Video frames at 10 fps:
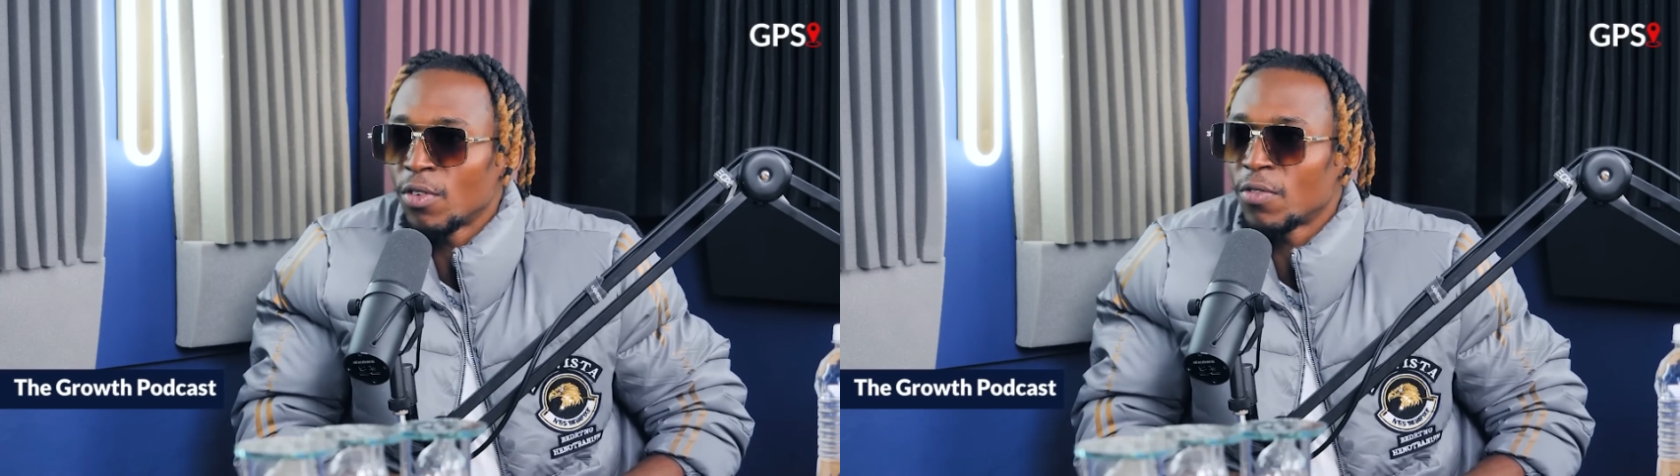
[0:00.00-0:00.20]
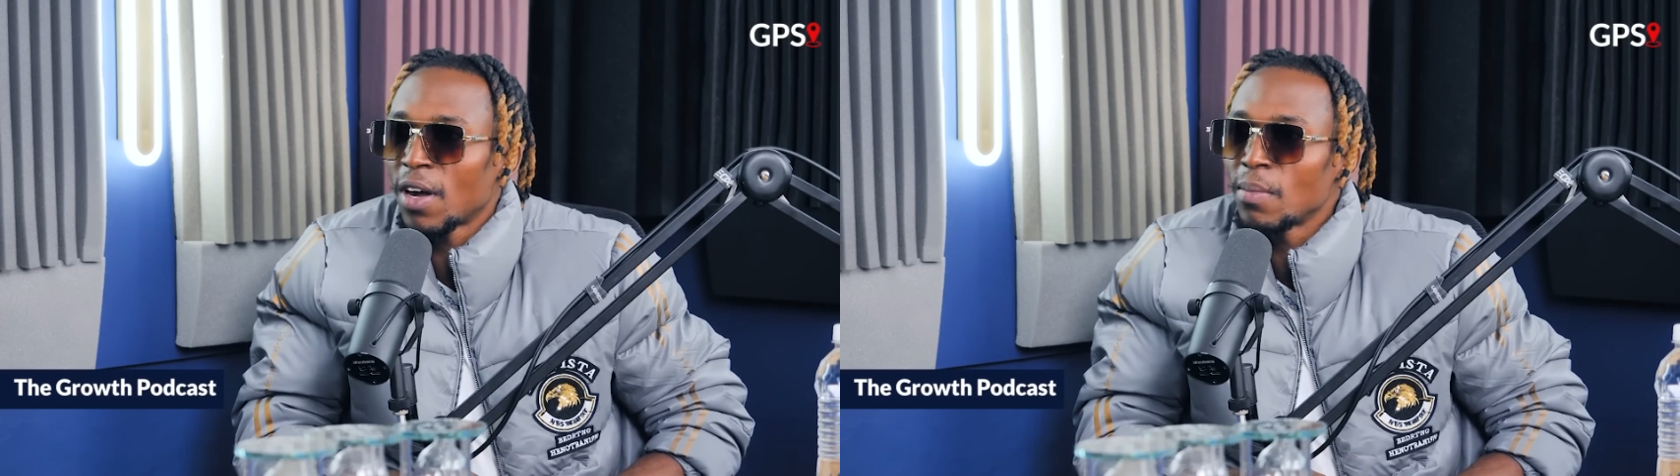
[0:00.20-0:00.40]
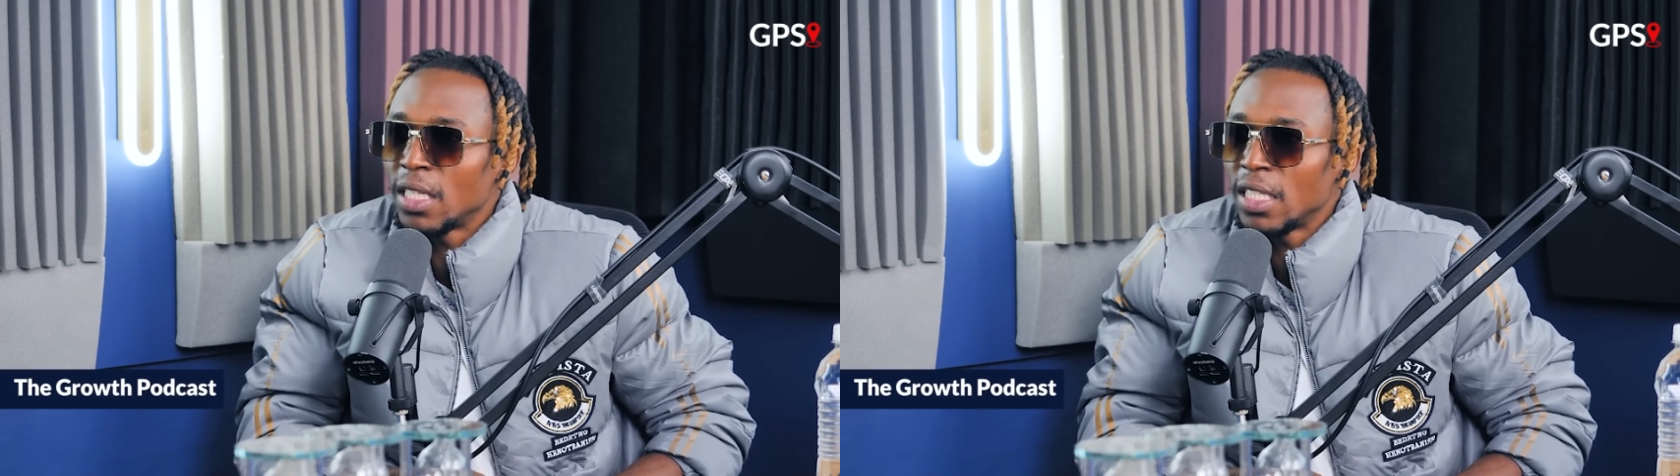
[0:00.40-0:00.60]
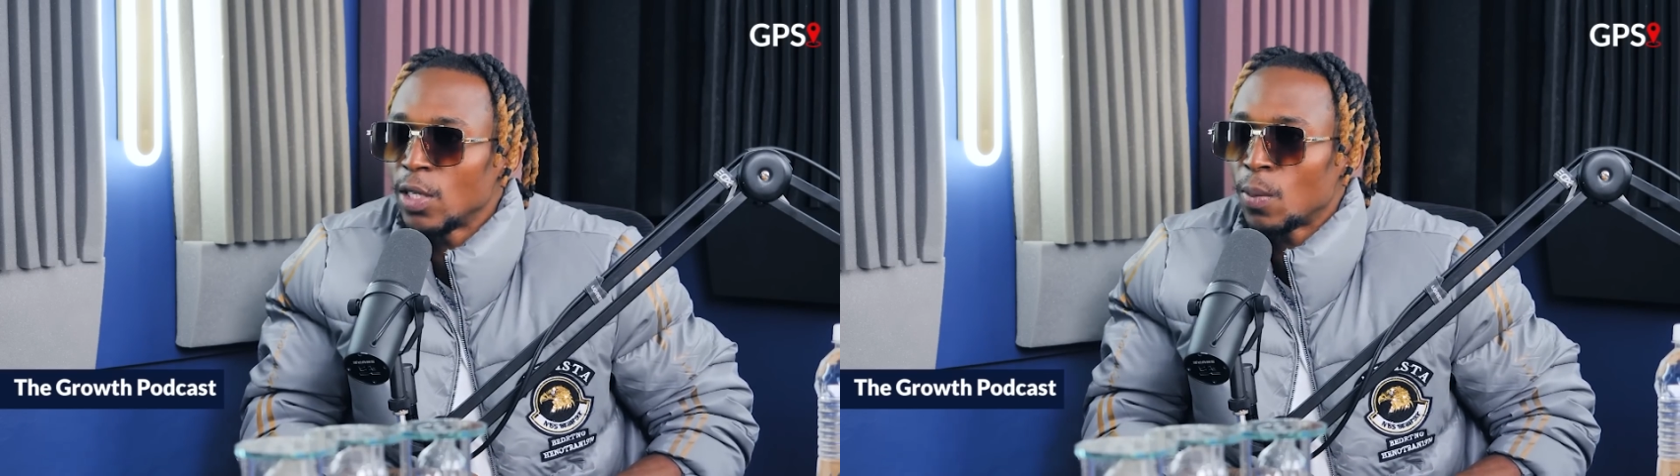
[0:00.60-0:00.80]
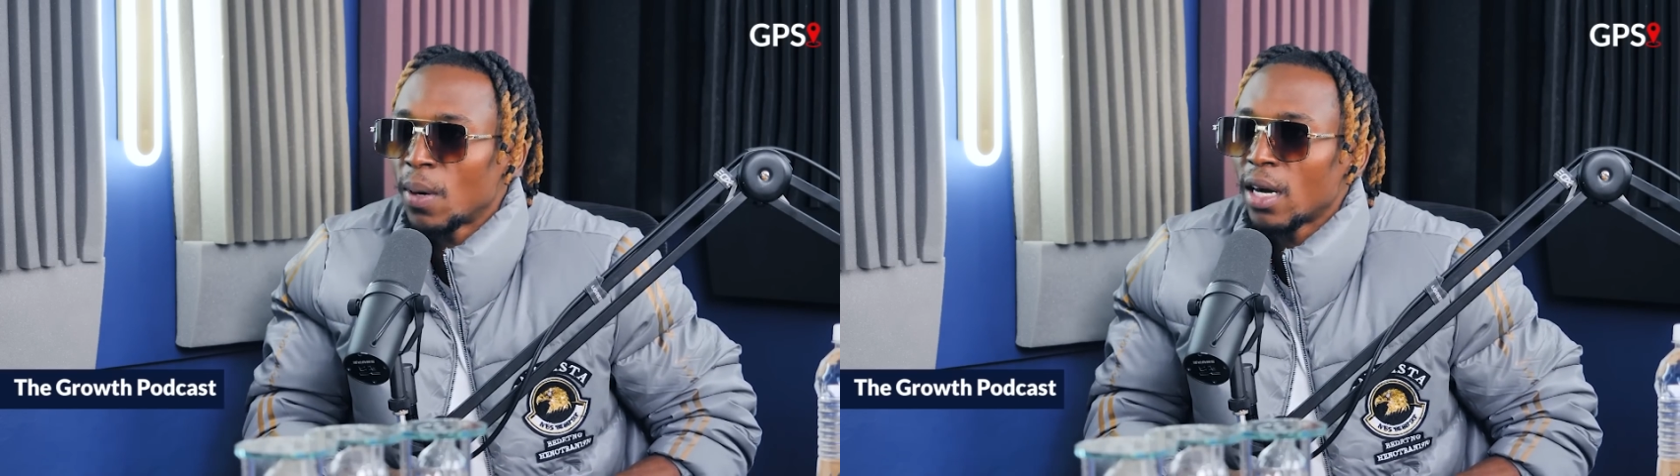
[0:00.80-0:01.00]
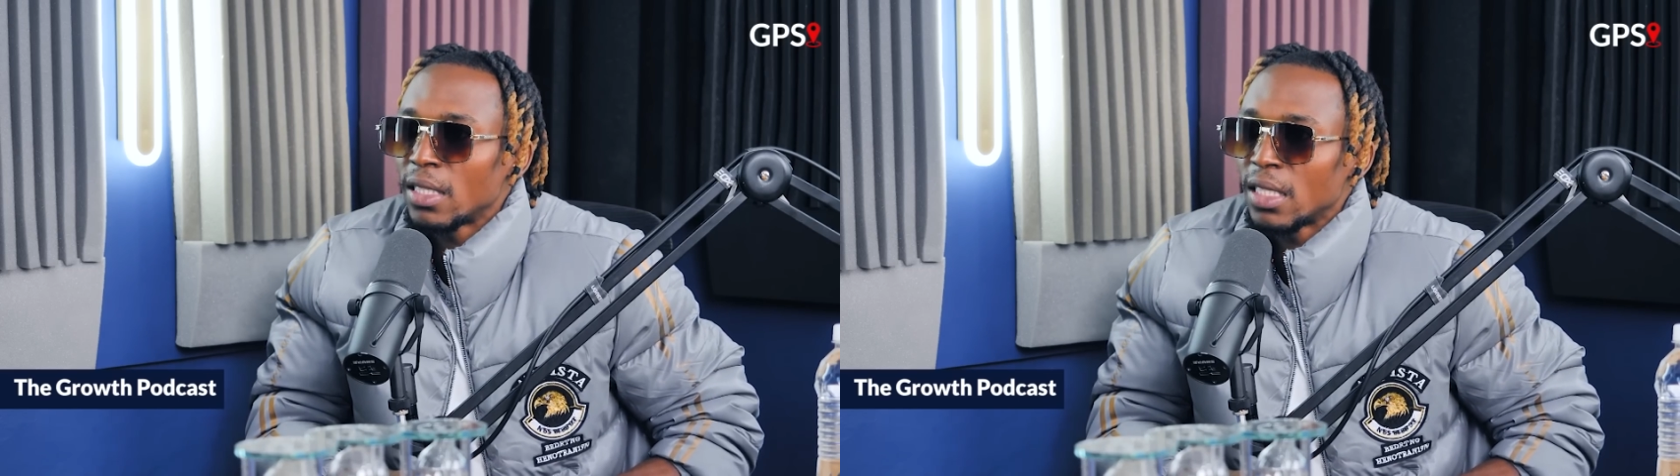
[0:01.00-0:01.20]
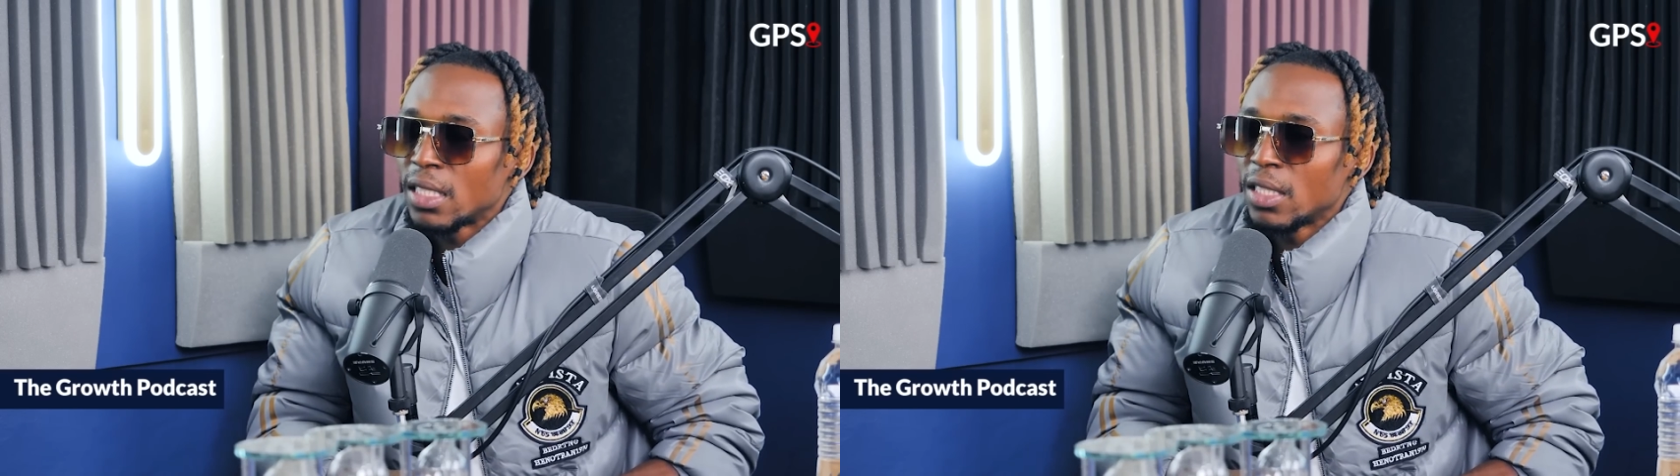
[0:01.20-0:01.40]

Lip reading: your family, your parents,